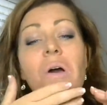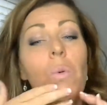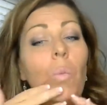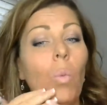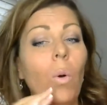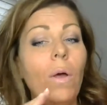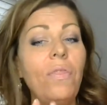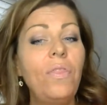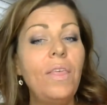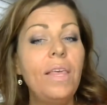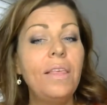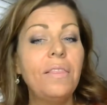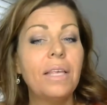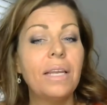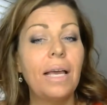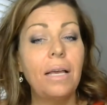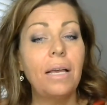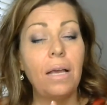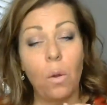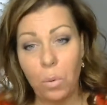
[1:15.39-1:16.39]
One thing that
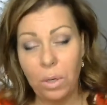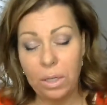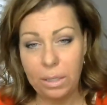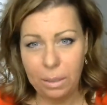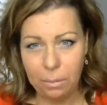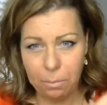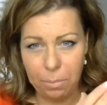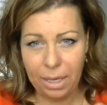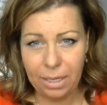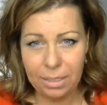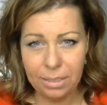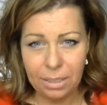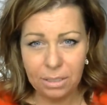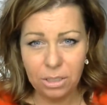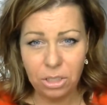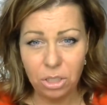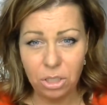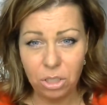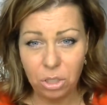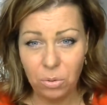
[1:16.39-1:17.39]
I really pay
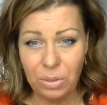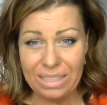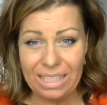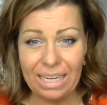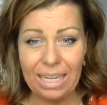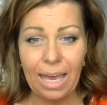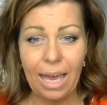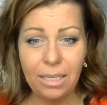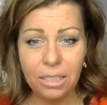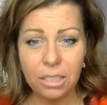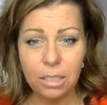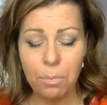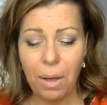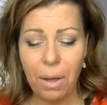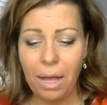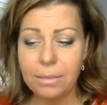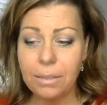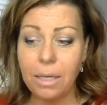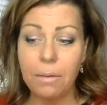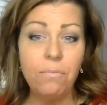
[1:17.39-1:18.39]
attention to is any age
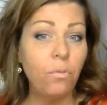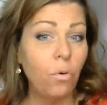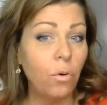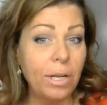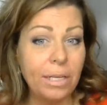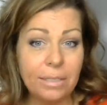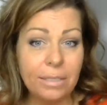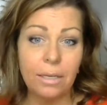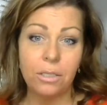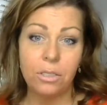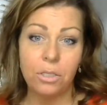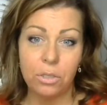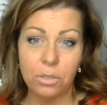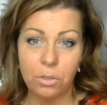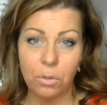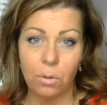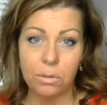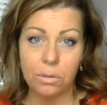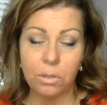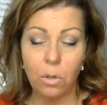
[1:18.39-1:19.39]
spots. I'm 46 years
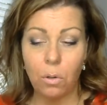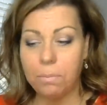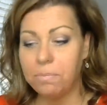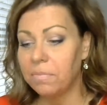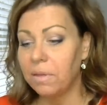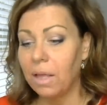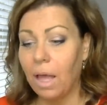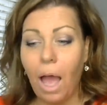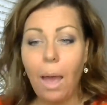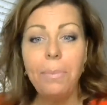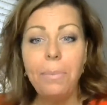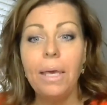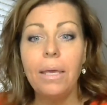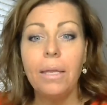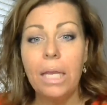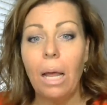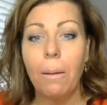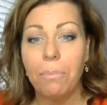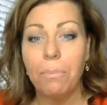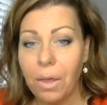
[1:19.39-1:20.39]
old, so I'm
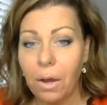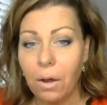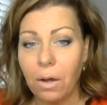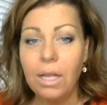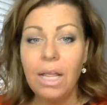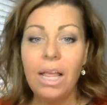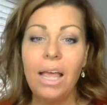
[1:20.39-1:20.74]
getting up there.